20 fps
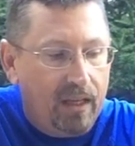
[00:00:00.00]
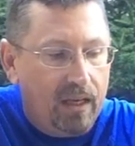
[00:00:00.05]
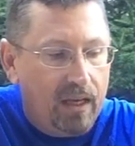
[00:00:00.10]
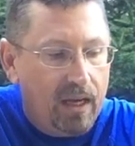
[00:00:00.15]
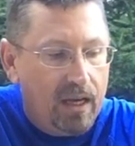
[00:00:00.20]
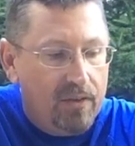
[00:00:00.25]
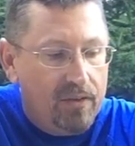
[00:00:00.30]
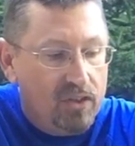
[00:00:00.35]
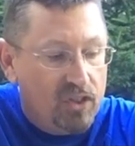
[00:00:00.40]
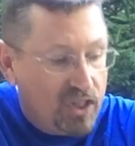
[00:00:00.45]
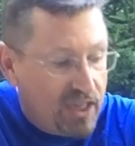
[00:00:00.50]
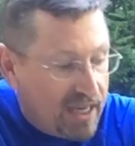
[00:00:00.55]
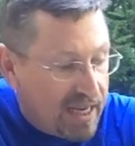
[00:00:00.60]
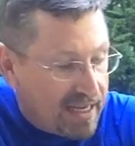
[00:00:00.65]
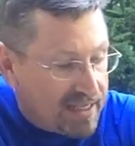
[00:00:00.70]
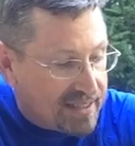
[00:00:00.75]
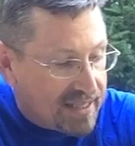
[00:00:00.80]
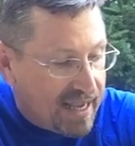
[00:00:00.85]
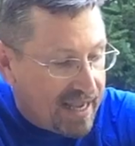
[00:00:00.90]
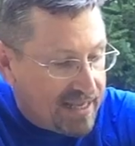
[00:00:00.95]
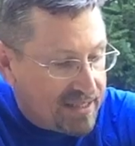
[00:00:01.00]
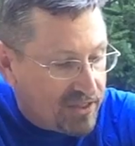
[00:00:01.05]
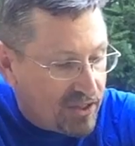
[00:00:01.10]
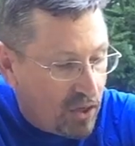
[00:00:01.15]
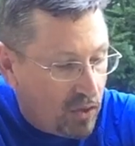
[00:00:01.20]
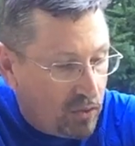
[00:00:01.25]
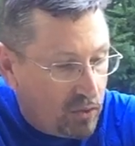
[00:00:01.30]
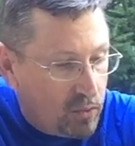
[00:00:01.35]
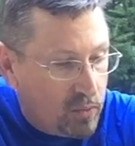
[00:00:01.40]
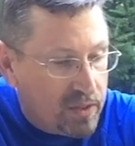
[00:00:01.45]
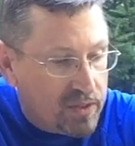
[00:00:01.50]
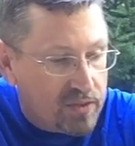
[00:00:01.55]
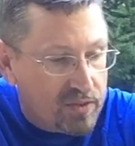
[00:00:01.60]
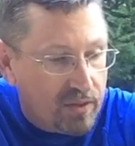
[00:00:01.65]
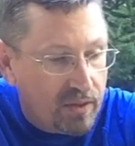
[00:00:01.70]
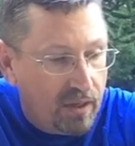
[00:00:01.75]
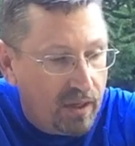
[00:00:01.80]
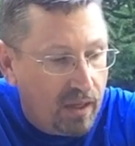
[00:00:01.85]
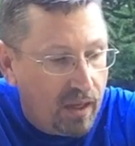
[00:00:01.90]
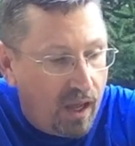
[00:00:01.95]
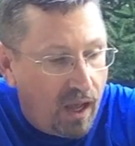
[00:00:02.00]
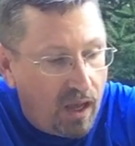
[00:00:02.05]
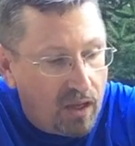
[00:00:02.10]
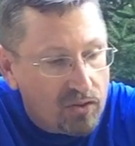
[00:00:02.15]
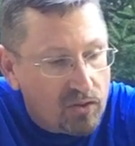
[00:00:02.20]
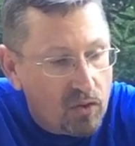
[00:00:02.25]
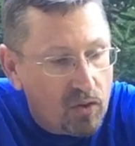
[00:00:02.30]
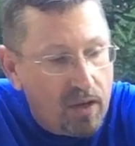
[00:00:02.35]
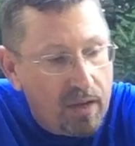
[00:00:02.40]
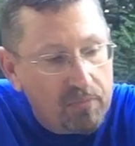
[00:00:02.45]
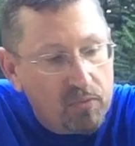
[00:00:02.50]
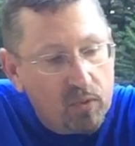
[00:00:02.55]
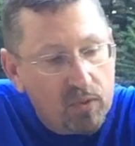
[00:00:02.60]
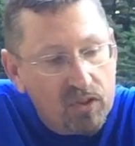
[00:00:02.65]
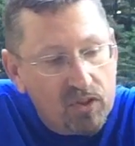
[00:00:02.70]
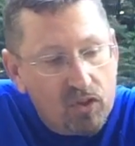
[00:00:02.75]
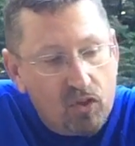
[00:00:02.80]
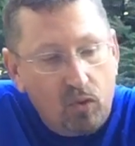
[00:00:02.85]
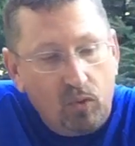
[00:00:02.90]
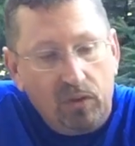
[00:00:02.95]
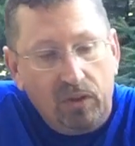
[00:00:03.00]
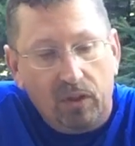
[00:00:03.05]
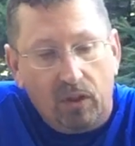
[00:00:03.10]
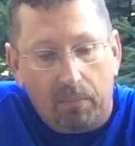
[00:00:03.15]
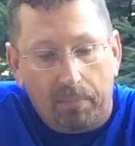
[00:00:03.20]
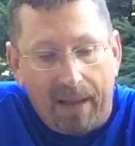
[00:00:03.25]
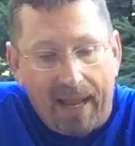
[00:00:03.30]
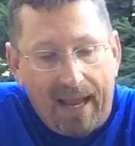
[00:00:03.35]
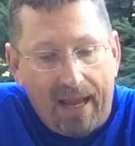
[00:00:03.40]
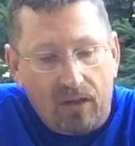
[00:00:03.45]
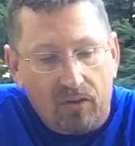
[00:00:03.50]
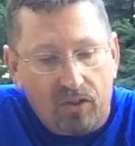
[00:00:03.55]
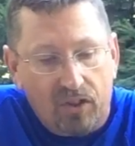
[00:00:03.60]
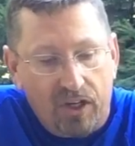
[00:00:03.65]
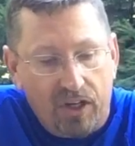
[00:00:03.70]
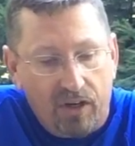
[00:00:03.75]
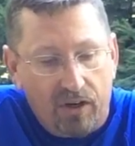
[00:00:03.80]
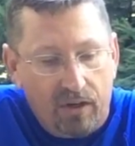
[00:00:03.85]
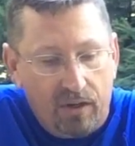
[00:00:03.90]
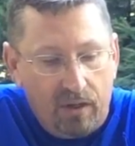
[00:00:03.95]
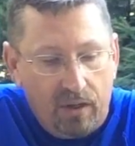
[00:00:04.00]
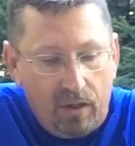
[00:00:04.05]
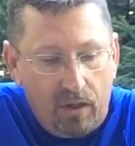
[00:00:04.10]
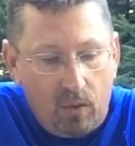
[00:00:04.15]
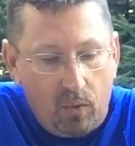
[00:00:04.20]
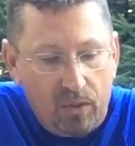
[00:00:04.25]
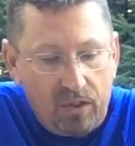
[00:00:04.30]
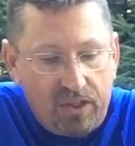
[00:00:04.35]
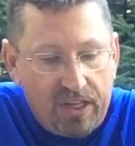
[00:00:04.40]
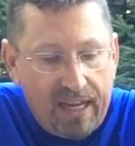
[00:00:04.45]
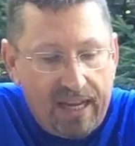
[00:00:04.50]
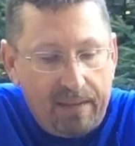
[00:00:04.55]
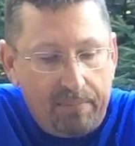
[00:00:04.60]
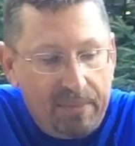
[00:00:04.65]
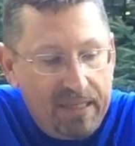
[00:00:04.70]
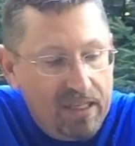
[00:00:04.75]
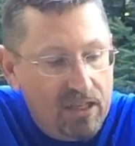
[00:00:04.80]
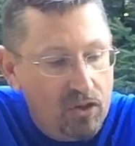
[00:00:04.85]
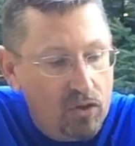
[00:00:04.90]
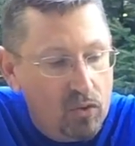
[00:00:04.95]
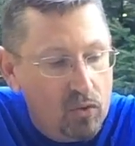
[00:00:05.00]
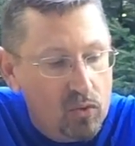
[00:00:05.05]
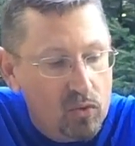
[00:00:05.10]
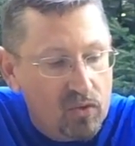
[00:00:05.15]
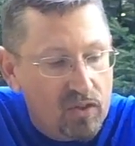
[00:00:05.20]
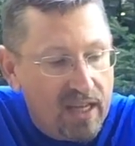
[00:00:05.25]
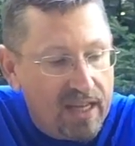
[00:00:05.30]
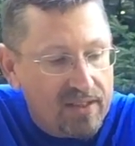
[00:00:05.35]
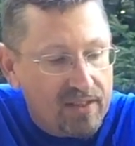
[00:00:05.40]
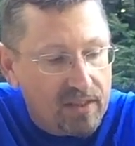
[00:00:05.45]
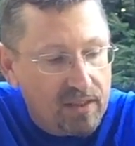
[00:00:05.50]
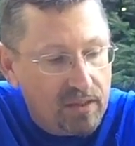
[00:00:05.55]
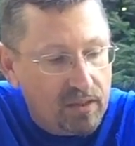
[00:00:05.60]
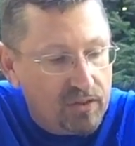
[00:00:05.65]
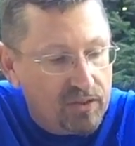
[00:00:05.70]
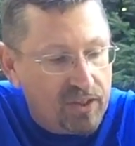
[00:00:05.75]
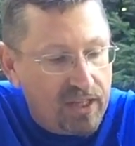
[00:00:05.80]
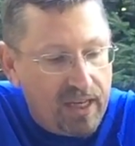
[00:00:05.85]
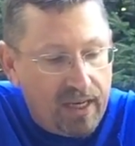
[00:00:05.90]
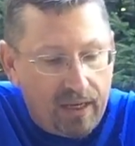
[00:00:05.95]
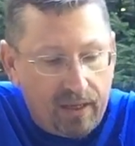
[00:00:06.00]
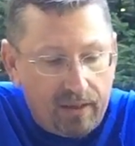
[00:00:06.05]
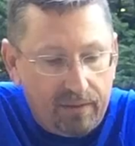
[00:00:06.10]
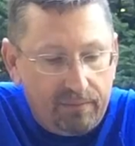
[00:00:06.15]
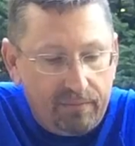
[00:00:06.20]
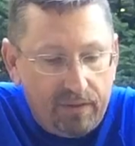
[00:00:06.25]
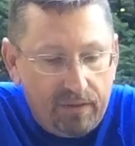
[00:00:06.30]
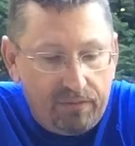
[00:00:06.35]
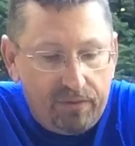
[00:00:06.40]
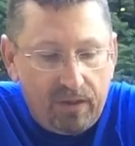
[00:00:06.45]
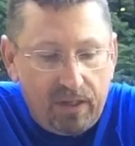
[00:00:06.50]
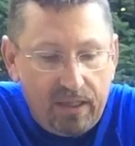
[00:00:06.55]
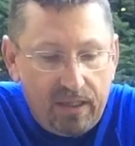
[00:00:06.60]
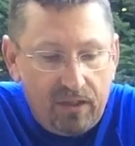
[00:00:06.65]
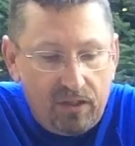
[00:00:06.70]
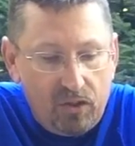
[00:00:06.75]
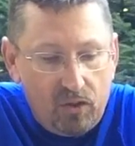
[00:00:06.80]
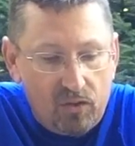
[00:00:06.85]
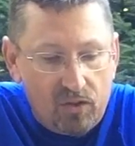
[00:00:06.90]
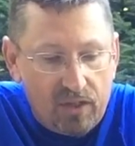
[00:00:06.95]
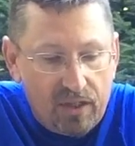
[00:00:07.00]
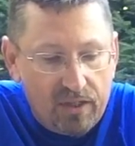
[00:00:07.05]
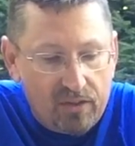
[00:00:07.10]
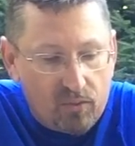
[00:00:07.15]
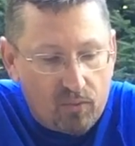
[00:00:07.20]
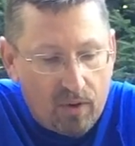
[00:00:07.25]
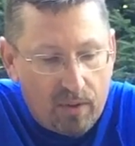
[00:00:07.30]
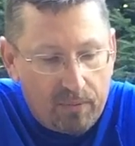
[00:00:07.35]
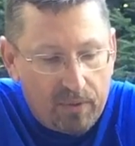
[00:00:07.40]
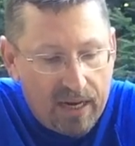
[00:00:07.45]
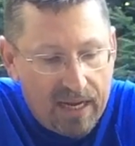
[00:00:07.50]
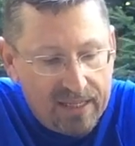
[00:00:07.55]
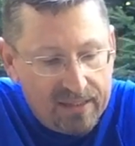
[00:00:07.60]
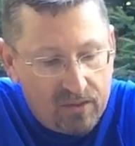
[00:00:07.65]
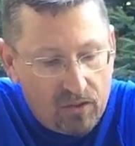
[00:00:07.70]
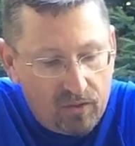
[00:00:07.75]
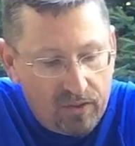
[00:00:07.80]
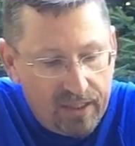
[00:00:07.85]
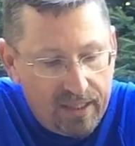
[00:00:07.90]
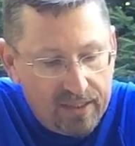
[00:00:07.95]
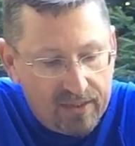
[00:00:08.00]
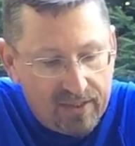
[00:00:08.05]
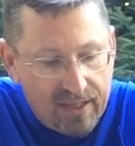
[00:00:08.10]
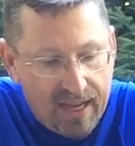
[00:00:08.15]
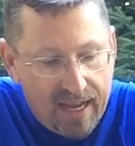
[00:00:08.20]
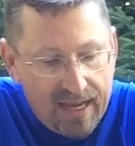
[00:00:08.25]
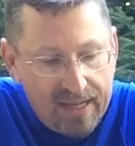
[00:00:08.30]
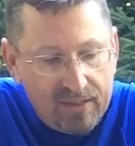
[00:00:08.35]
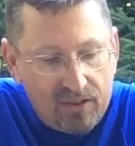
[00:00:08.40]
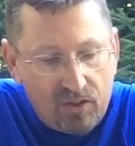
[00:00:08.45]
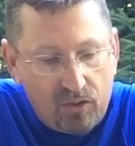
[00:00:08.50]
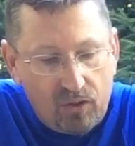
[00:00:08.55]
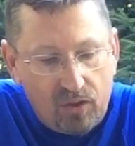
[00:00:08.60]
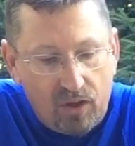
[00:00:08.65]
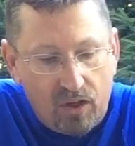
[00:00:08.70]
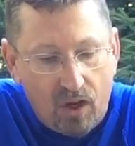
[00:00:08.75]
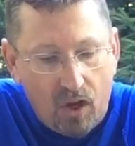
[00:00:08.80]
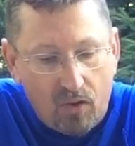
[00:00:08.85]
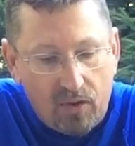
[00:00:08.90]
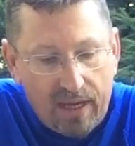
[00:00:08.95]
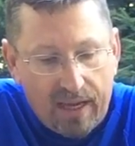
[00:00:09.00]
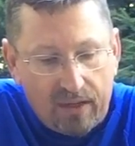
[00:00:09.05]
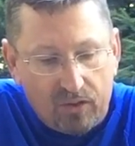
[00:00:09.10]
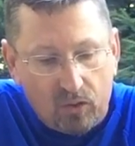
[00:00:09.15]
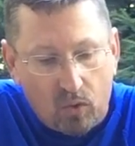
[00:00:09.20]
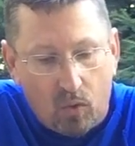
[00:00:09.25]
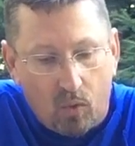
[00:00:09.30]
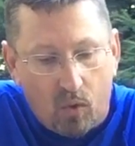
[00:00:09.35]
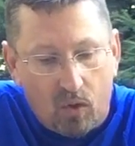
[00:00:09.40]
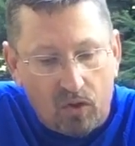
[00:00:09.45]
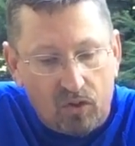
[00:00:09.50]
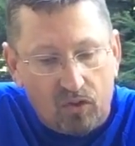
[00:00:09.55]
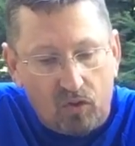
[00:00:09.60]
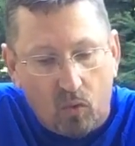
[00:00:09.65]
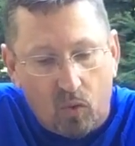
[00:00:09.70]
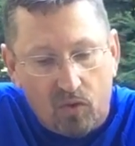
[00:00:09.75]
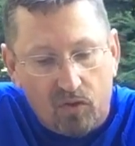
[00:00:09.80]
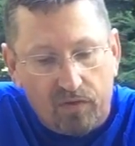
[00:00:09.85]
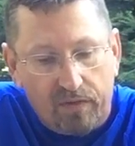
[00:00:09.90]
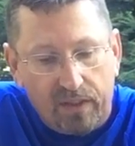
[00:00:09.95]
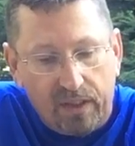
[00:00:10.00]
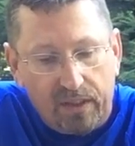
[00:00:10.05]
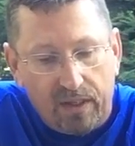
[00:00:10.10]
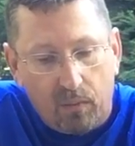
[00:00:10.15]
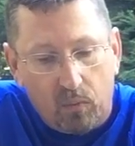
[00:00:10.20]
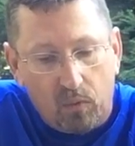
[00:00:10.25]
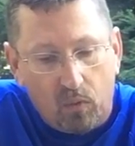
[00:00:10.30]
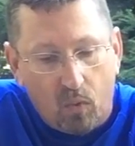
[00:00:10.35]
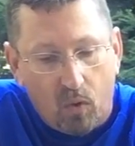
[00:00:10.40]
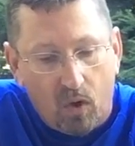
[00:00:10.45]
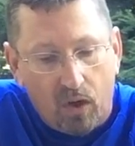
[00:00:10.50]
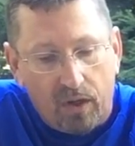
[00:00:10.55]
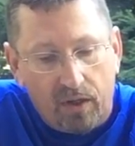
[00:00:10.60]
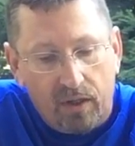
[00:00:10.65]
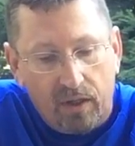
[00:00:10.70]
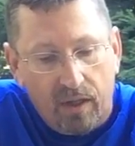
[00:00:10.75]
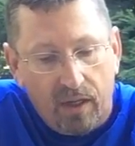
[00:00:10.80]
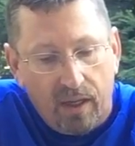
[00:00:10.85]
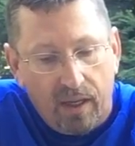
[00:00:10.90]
The GSI Soloist also comes with this cool little pouch here, which can be used as a little sink. If you need to use it, it's rubberized on the inside, so you can go down to a water source, fill it up with water,